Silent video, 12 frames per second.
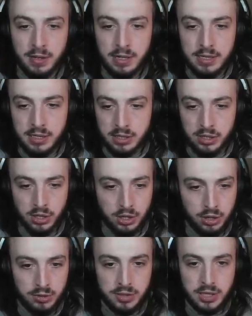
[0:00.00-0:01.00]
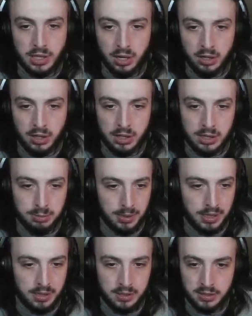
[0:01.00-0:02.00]
He's a security guard of this
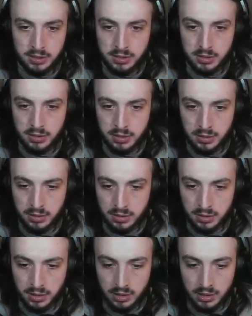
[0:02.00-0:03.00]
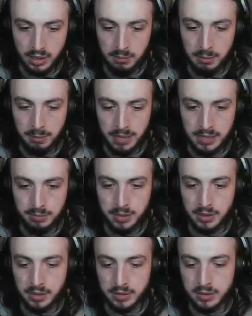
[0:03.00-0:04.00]
place. Can you let me pass,
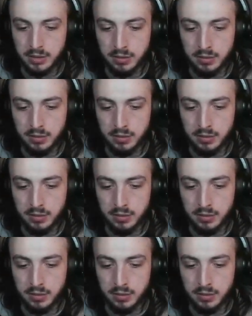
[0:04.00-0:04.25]
please?